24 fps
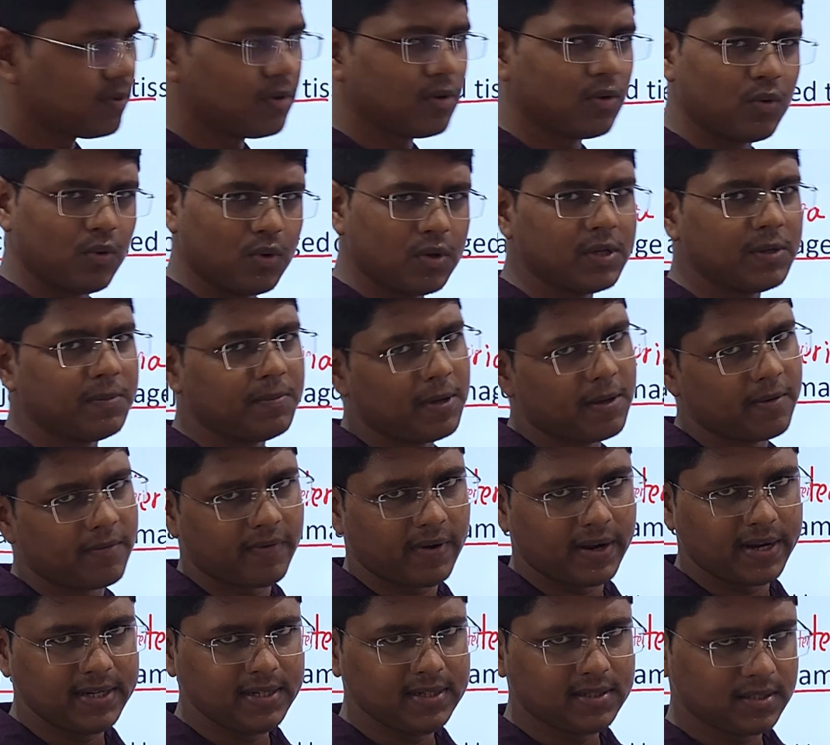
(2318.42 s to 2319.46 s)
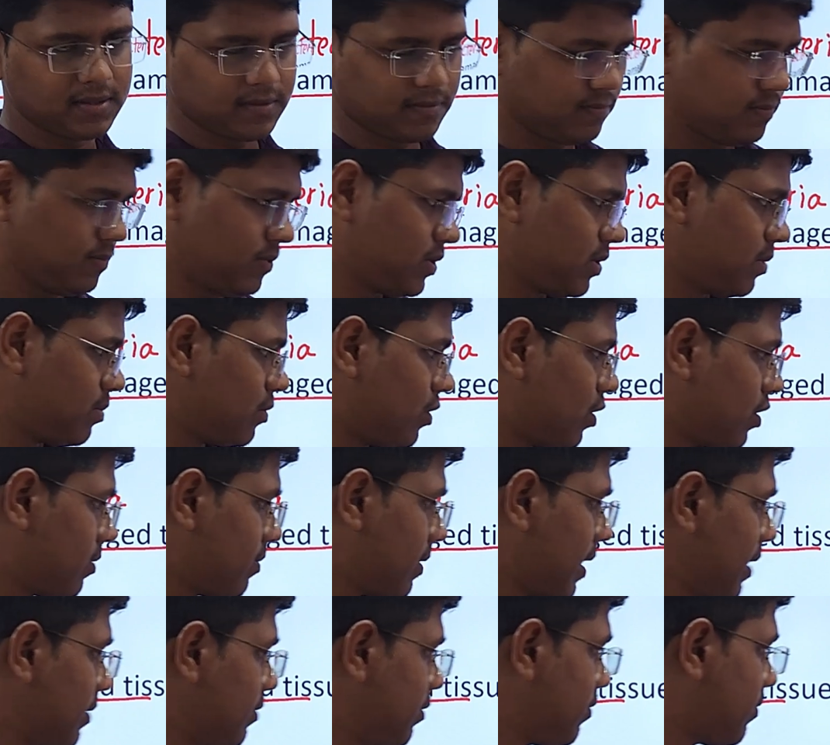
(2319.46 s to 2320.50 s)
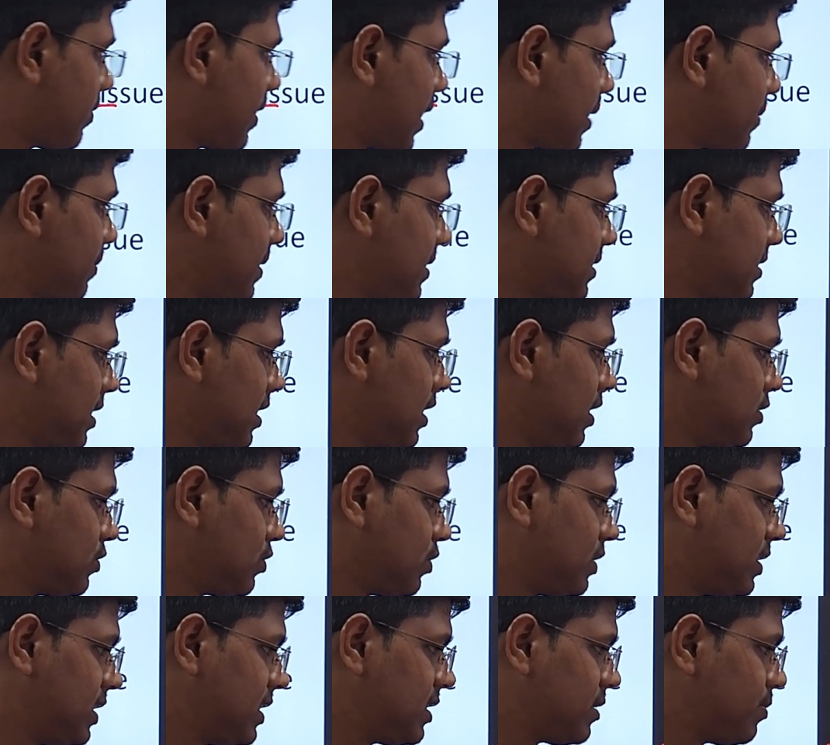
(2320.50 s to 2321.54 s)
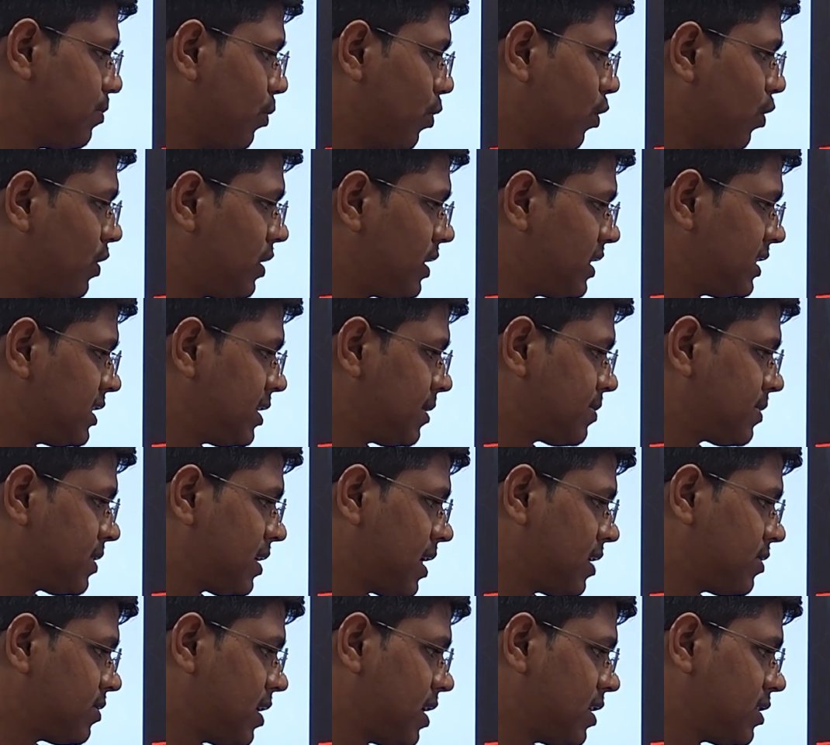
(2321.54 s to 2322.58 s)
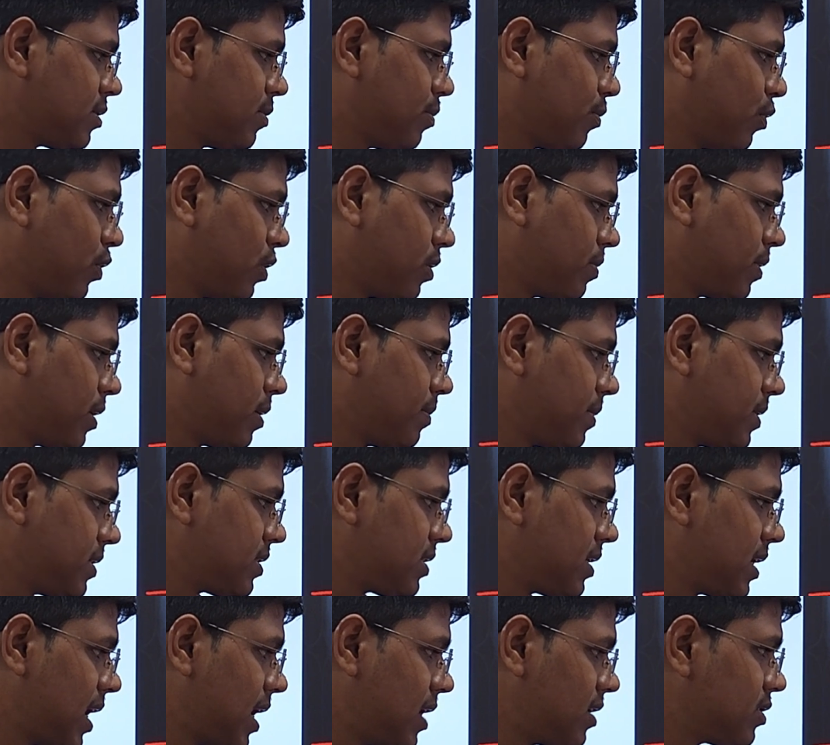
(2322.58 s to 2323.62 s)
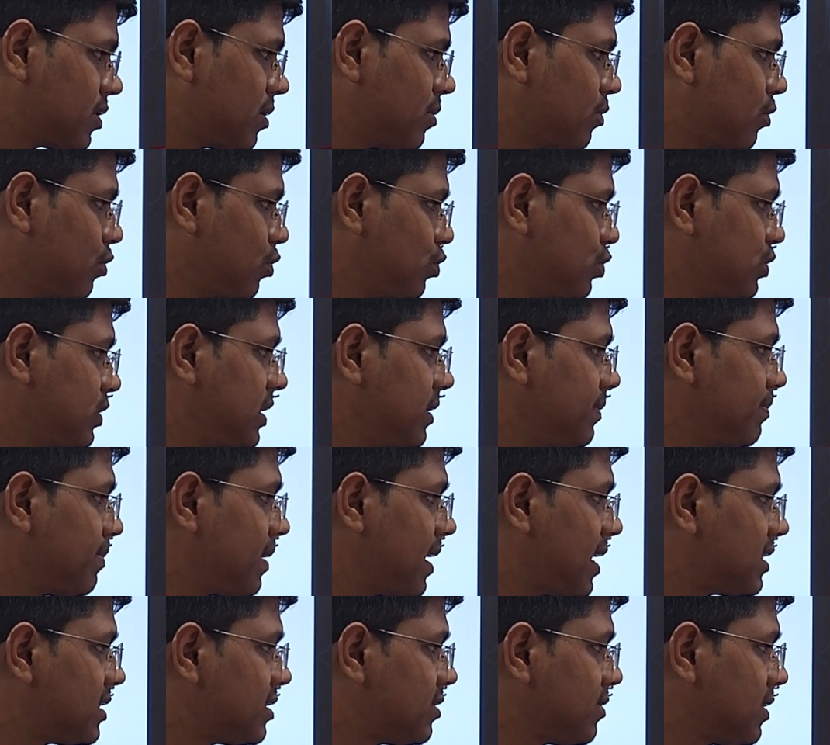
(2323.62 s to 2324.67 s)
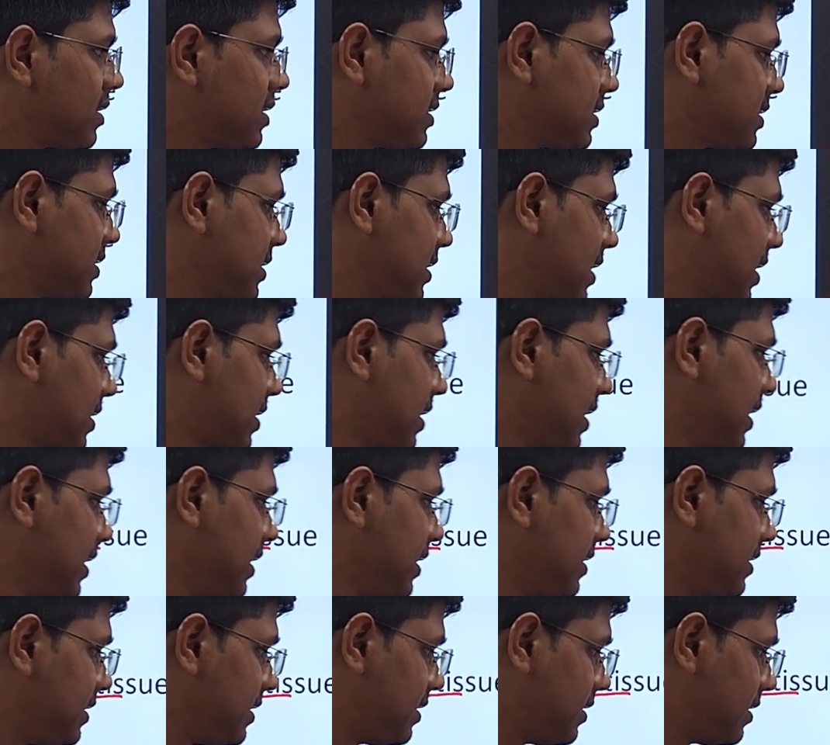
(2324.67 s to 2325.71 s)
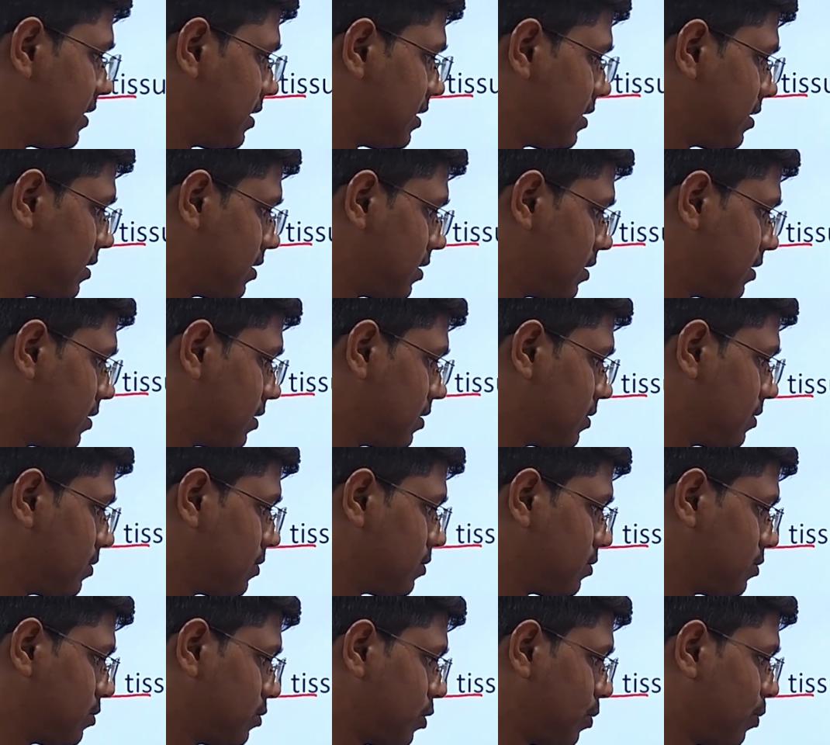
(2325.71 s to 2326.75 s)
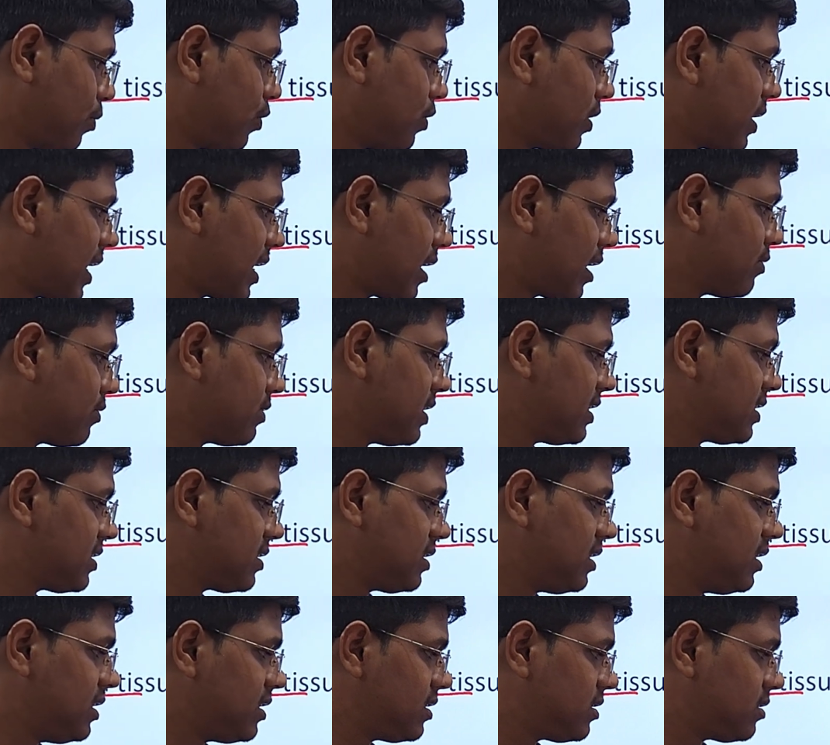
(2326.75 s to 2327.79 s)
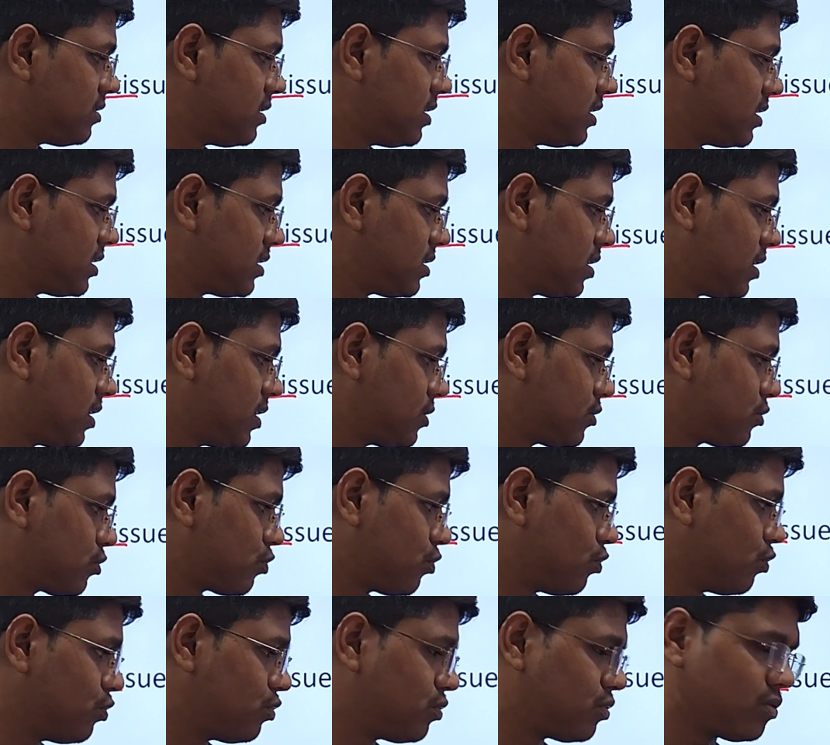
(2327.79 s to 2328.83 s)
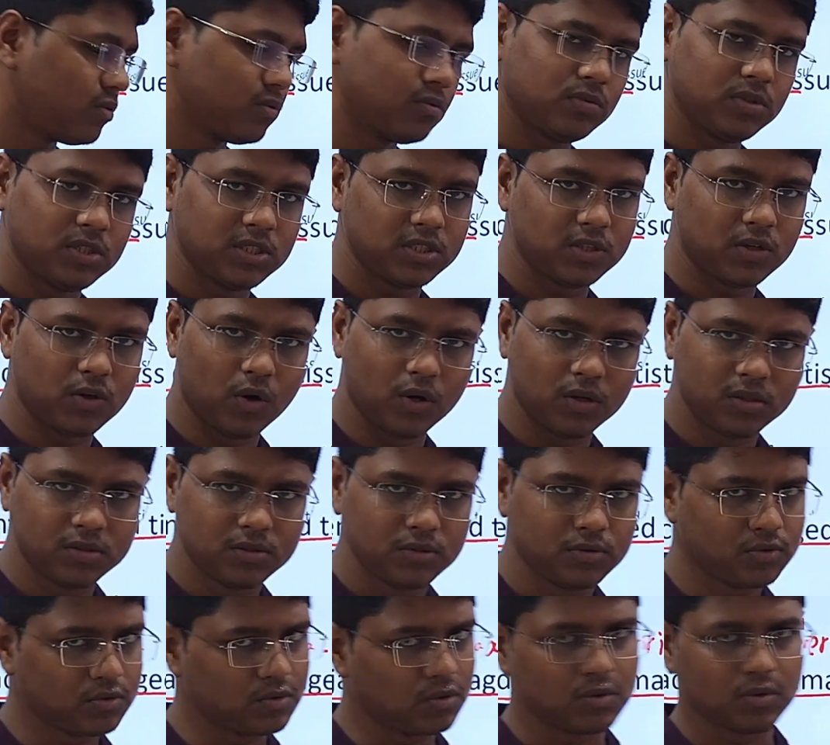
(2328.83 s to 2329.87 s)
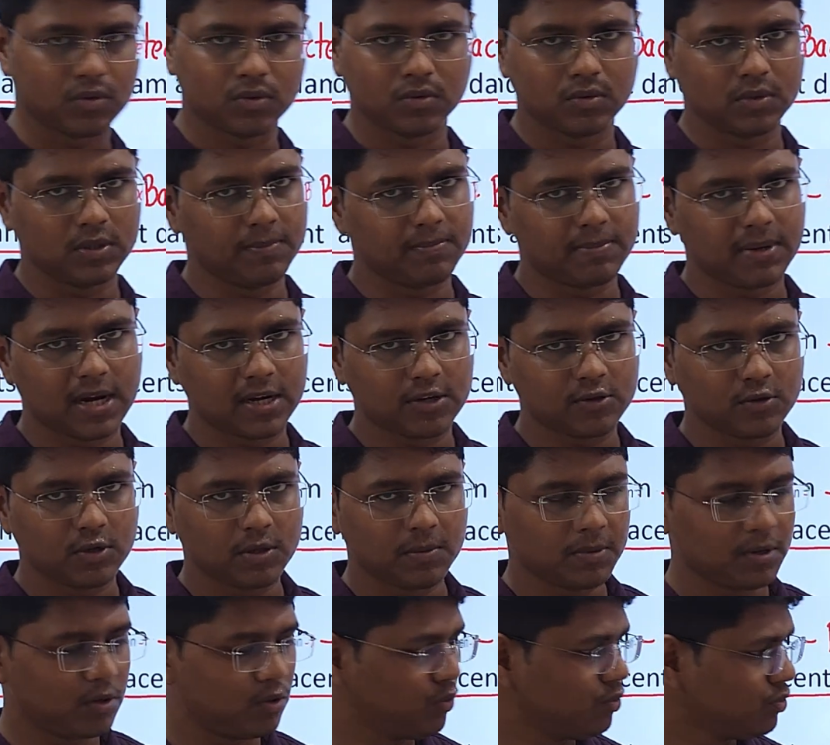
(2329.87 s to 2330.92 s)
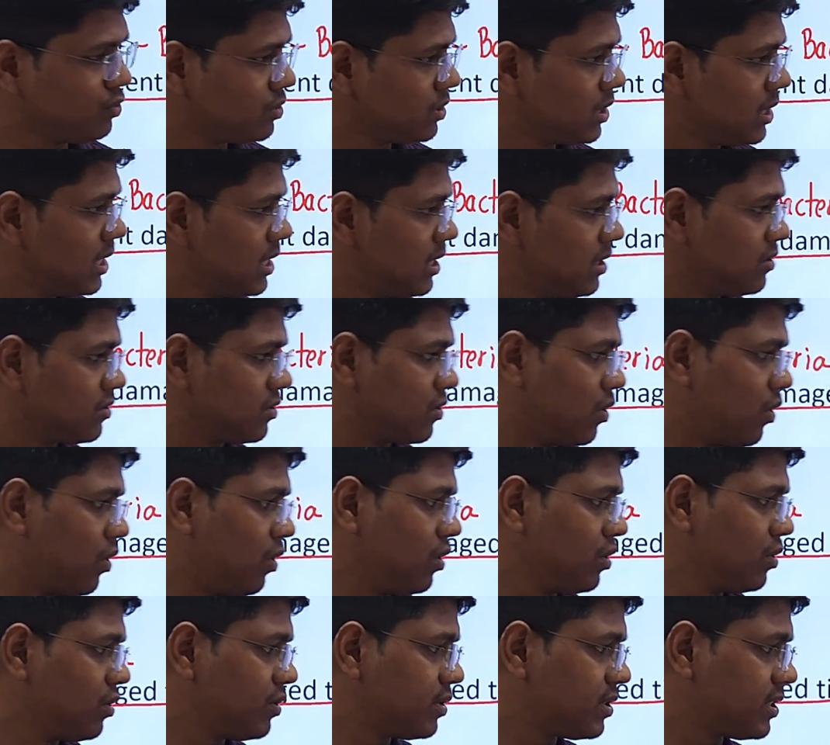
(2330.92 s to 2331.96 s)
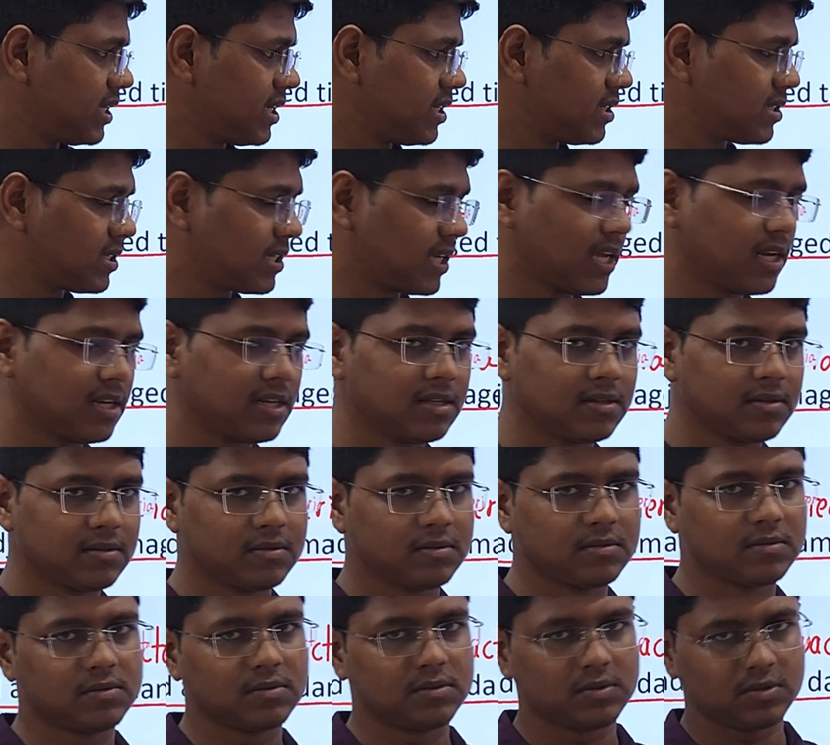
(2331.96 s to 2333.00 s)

you will go, you may find some non-viable fragments. So this bone resorption as well as the bone formation and some loose implants, you can see that the bone around these three screws is gone, so implant will be loose. So all those things can